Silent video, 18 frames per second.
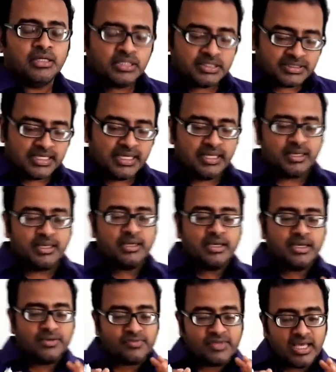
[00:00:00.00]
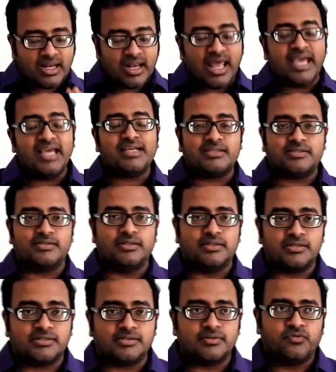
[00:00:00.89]
See, if they are like
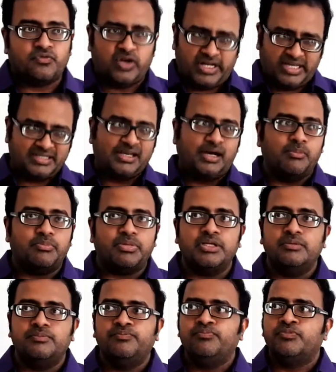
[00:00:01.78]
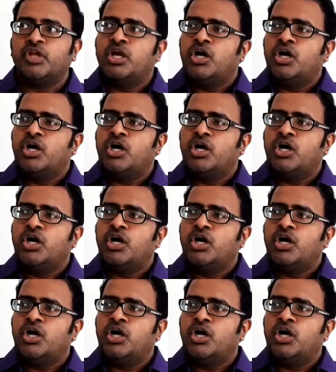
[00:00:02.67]
surds, for example,